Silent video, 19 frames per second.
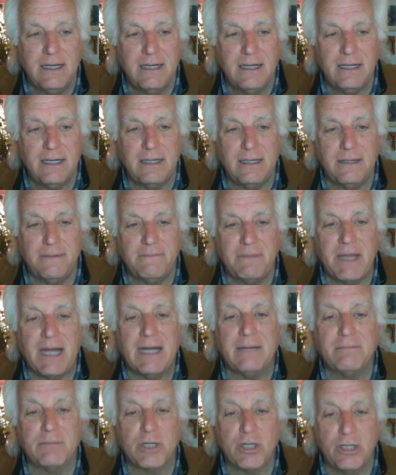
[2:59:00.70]
Um,
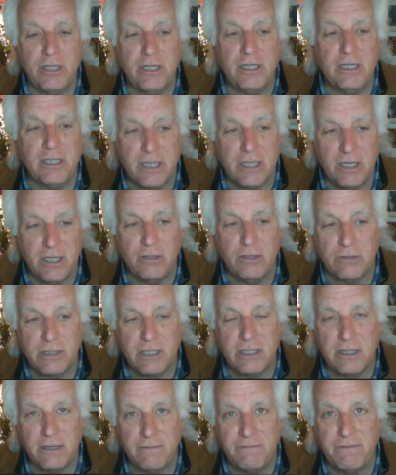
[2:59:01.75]
I'm gonna go
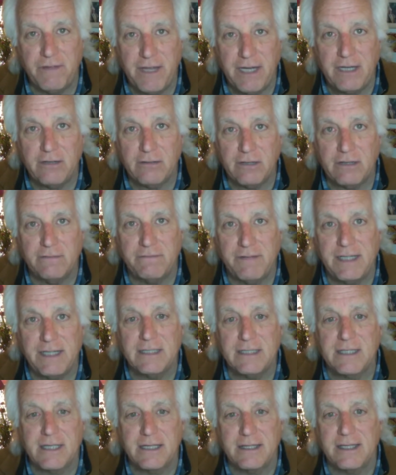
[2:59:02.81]
to the finger
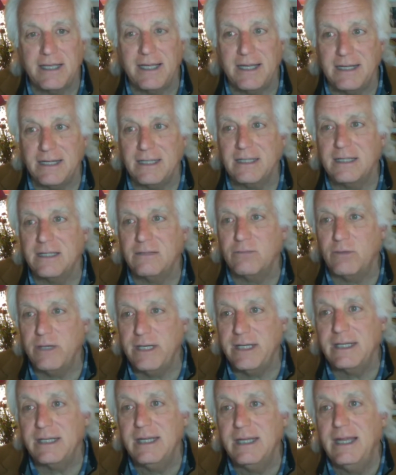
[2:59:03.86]
events at the end of the
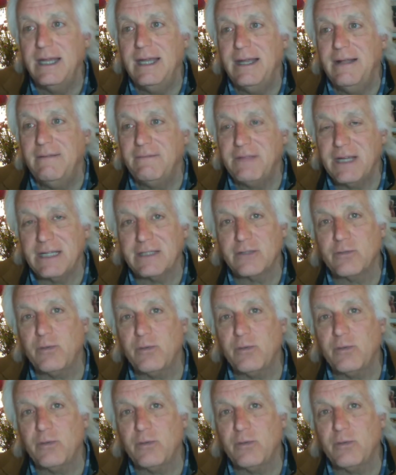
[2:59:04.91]
week. That's